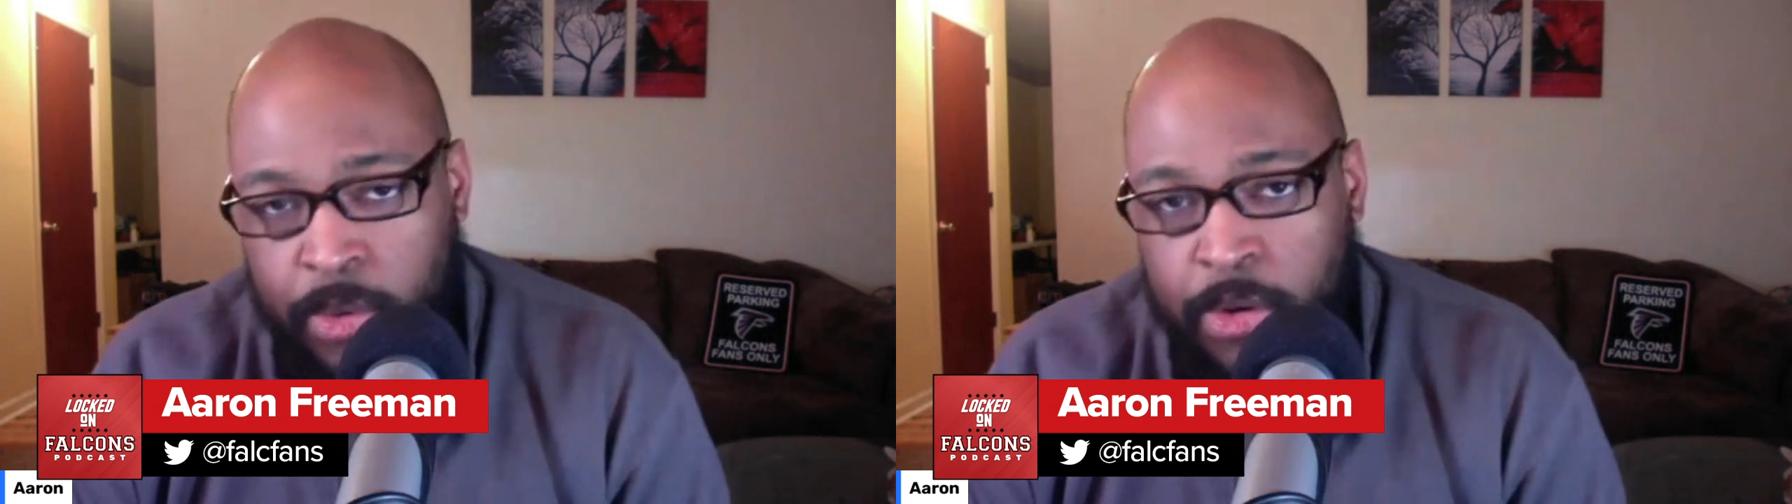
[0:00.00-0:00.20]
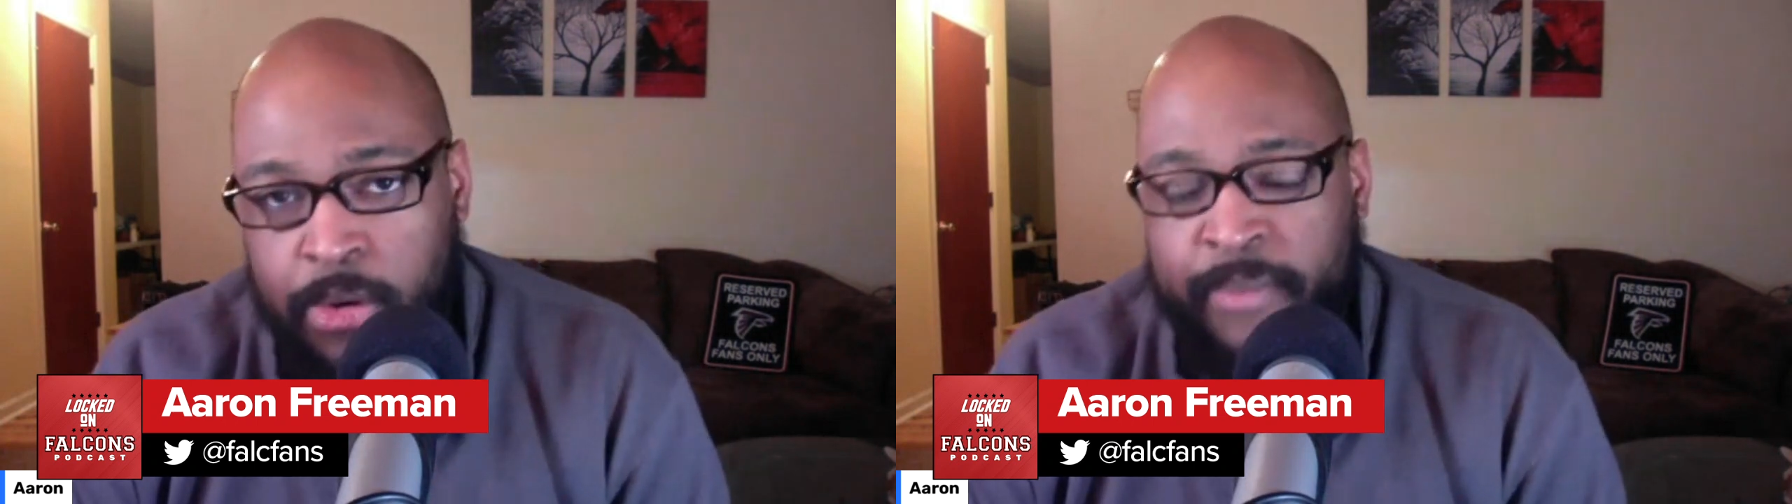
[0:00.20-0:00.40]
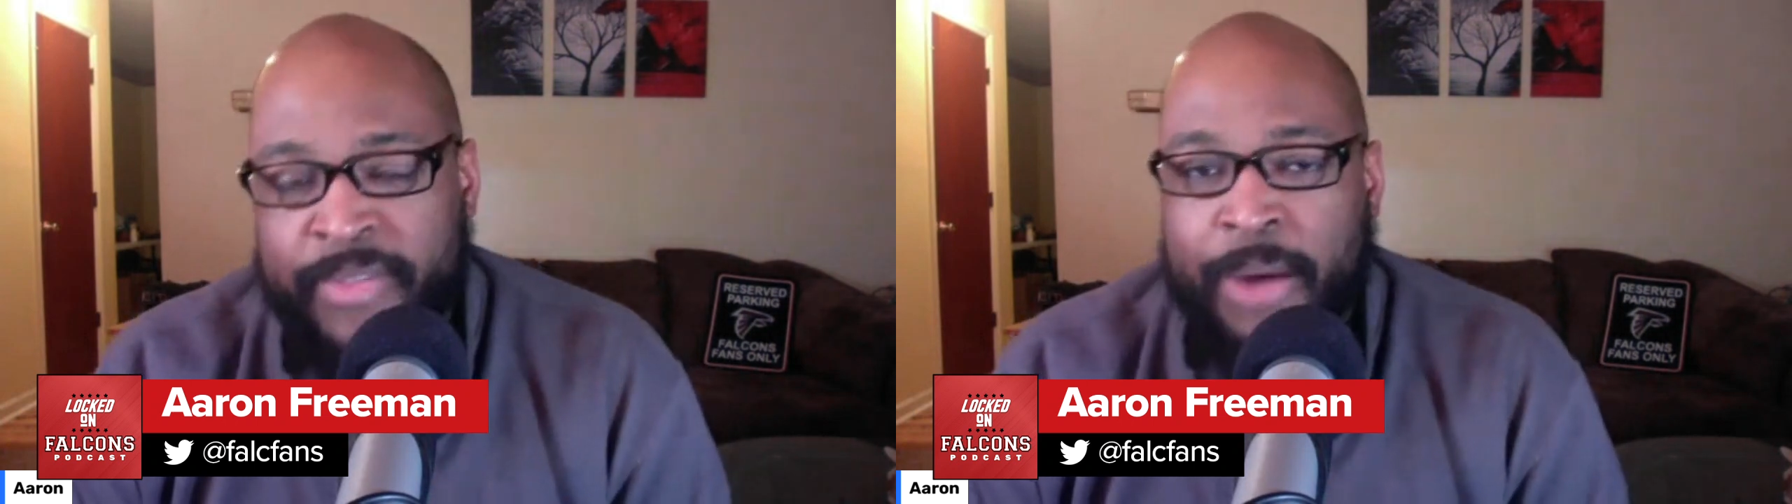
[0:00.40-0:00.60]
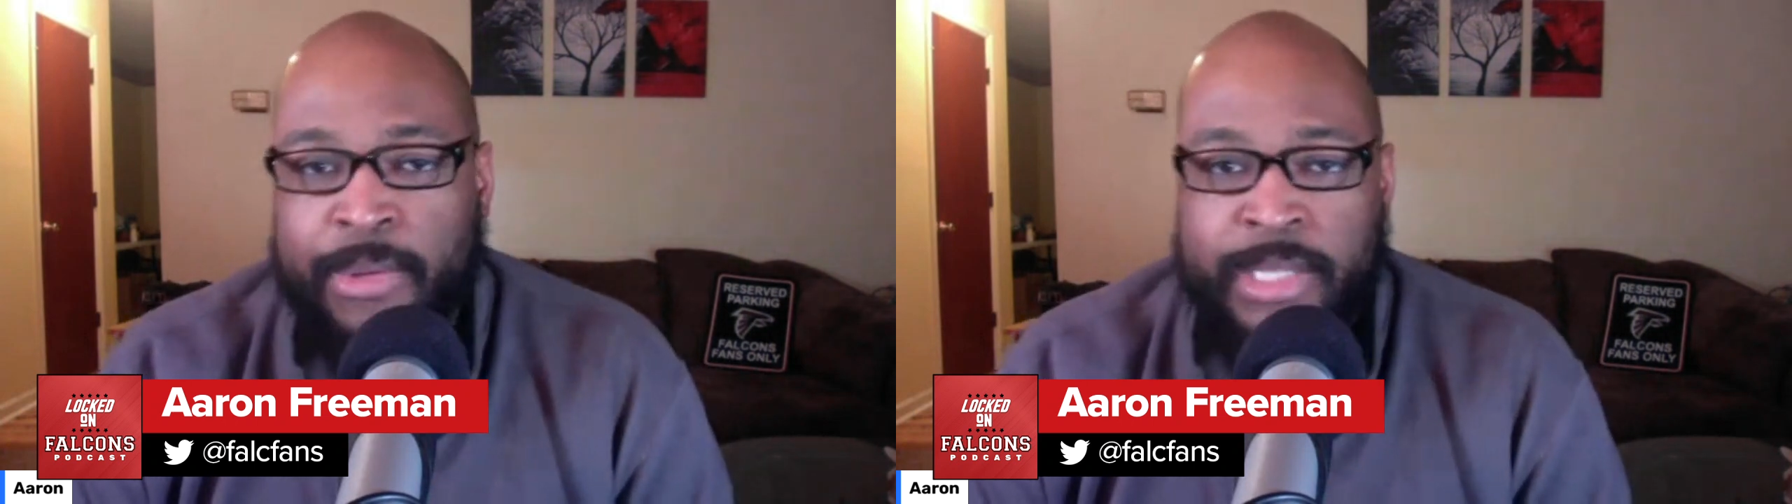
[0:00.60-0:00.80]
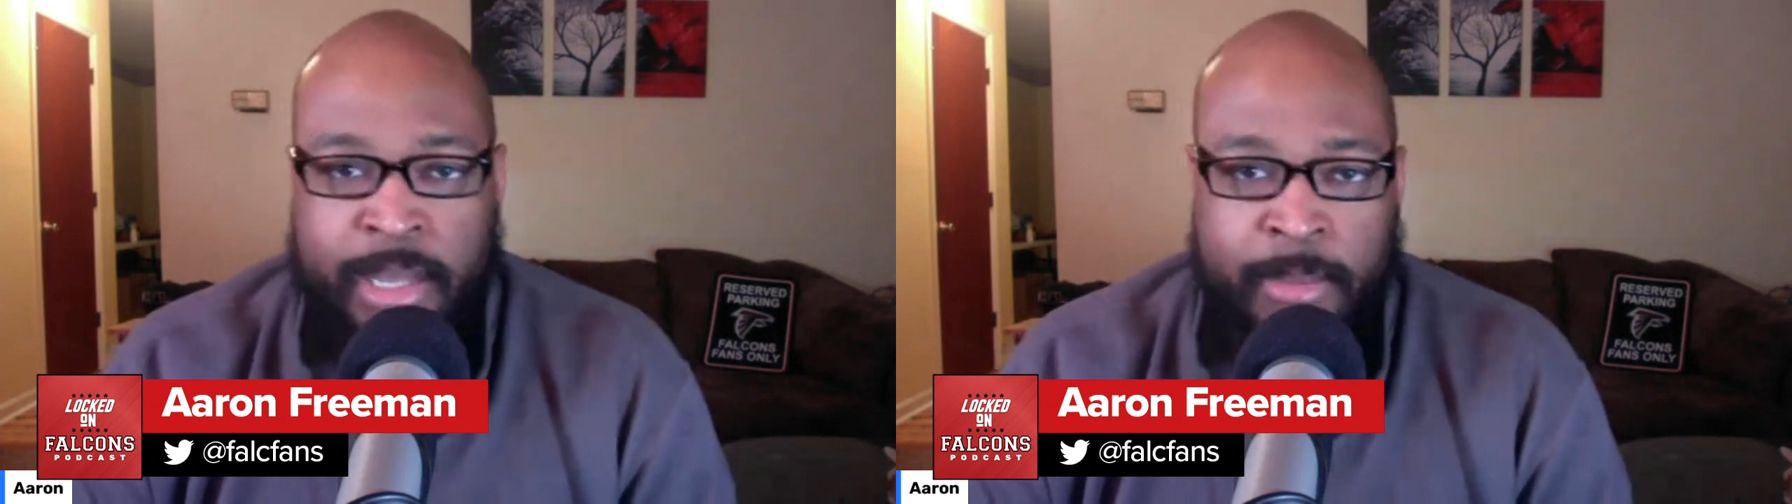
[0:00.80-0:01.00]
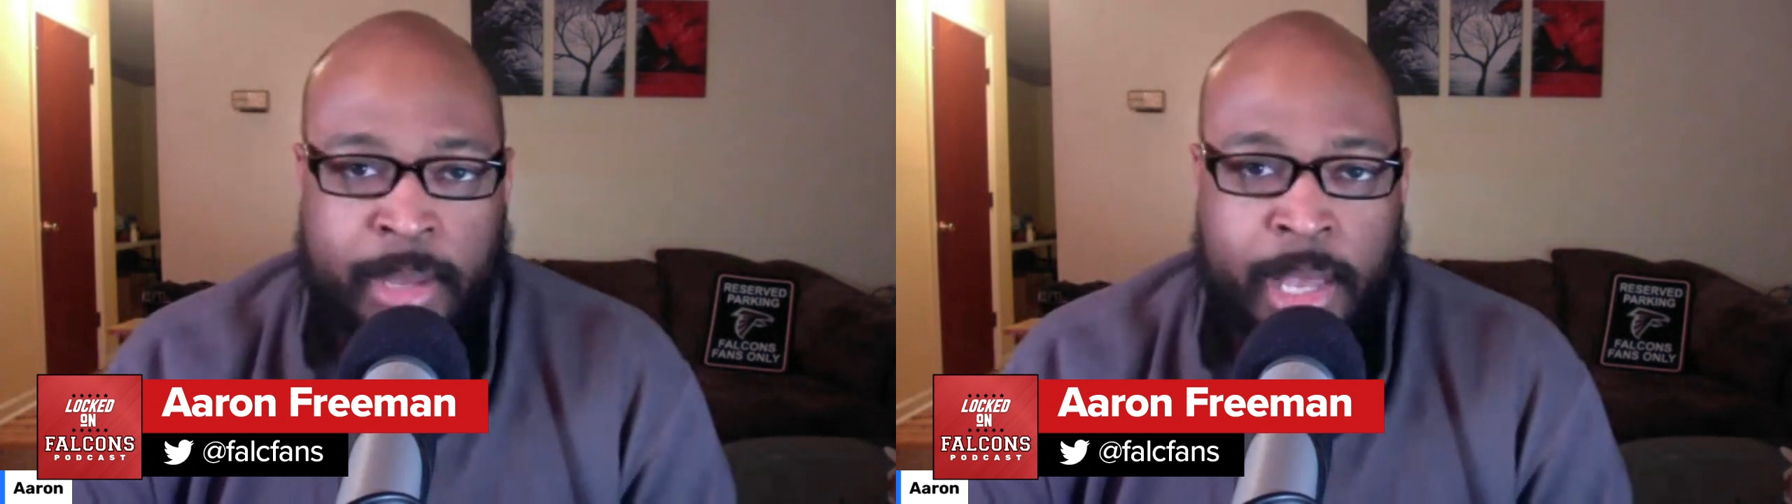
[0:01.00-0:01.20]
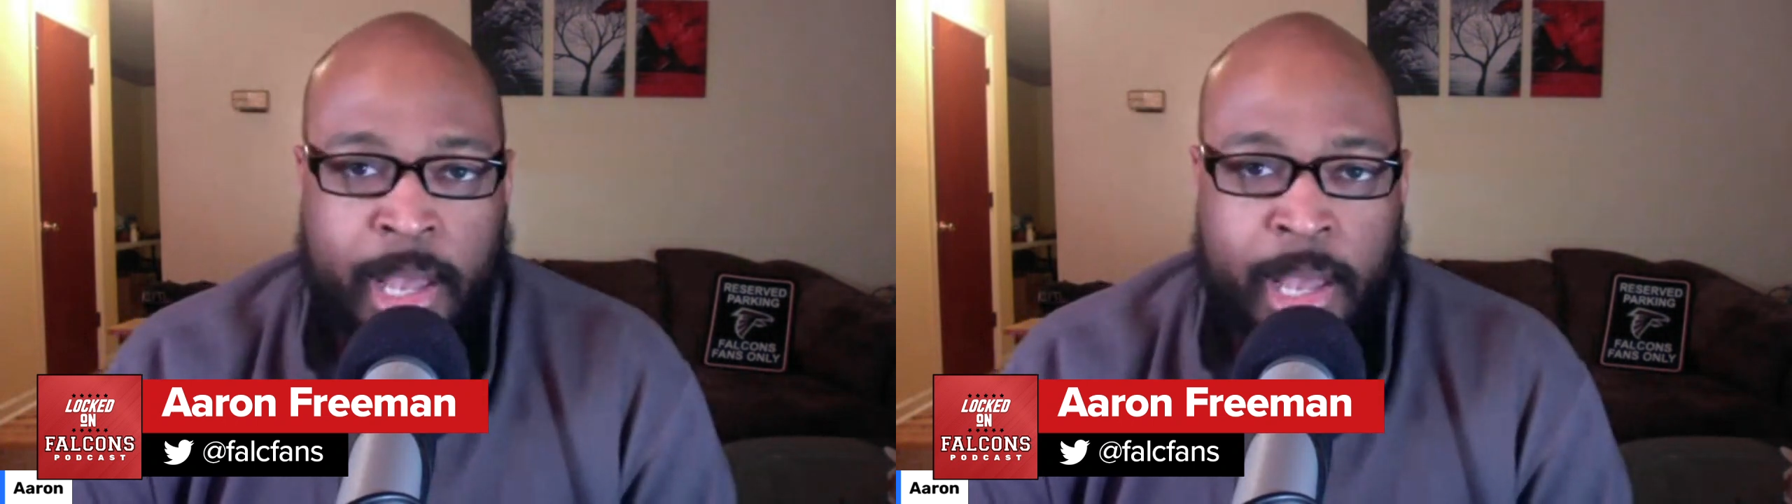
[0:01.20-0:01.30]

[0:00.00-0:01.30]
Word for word: role or if that was him